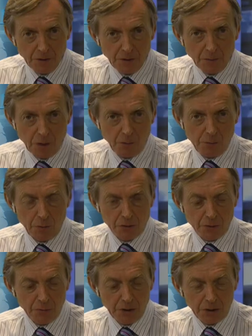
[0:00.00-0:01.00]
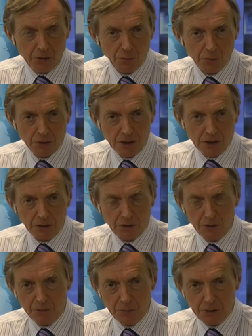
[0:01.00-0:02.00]
well, possibly, of course, that
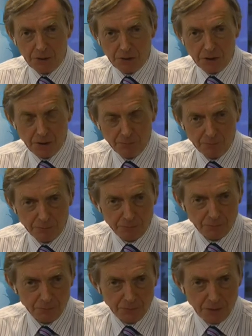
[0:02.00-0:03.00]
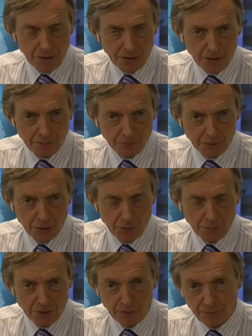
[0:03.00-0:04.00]
could be
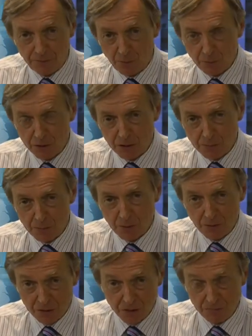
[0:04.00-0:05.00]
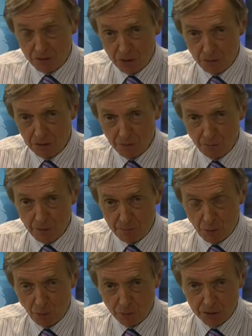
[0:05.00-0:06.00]
the fault of the person doing the
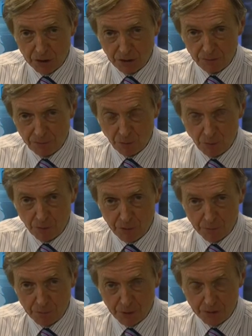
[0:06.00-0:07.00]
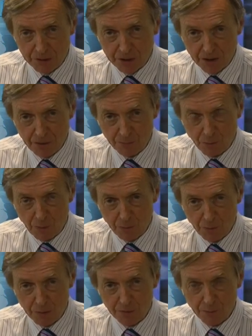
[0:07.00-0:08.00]
reporting for them. But
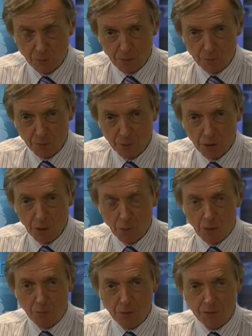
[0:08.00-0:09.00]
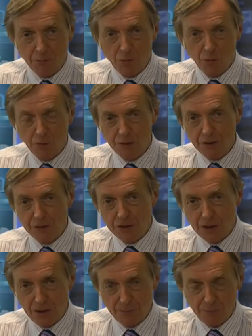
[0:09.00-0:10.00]
one would have thought
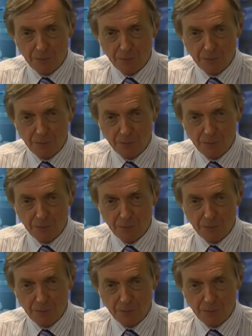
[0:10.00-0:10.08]
that